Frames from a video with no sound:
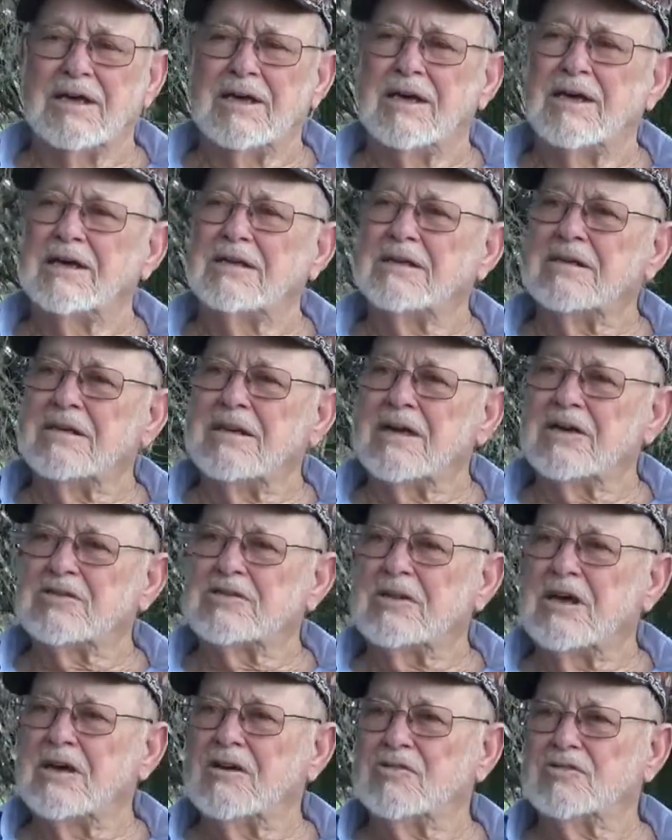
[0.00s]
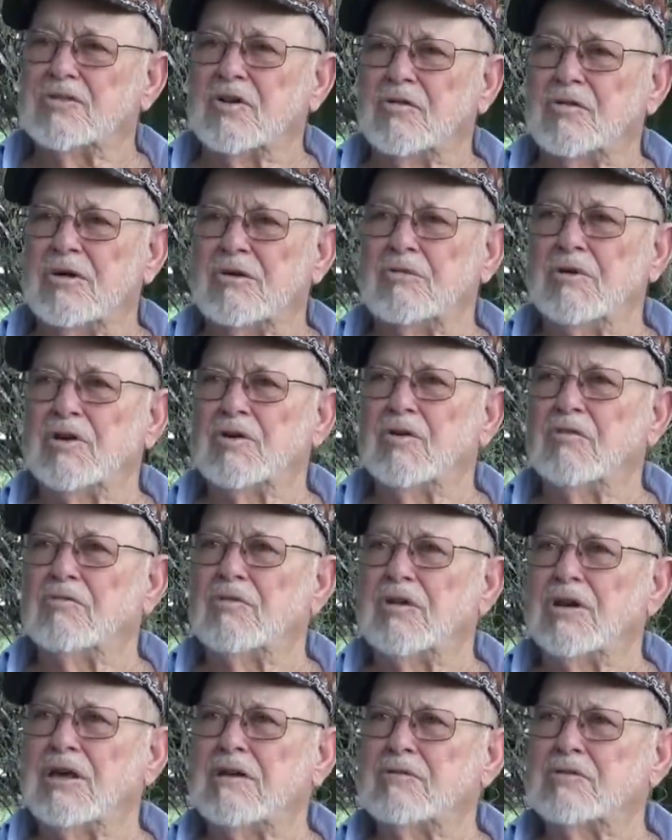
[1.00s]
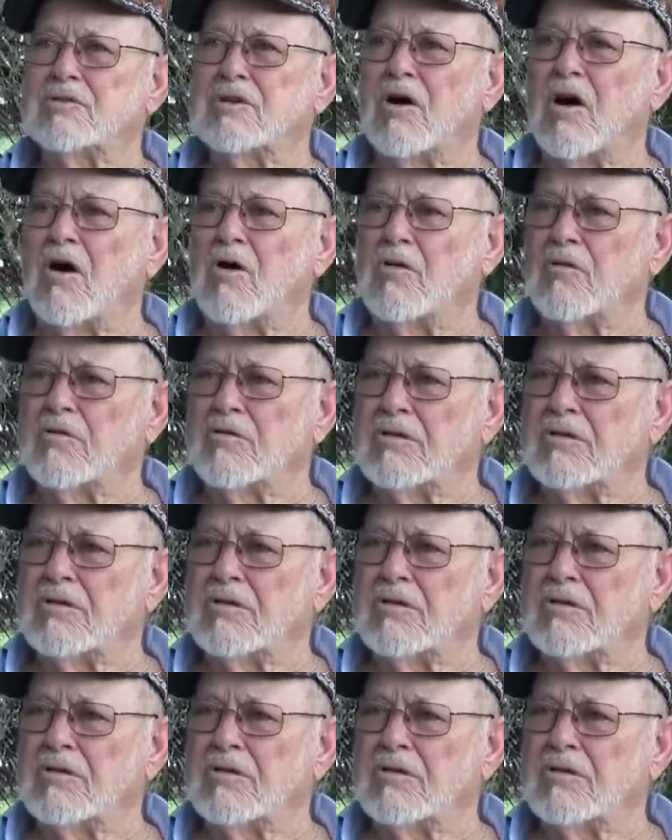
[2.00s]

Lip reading: And the next day or so, he went over and he was gone.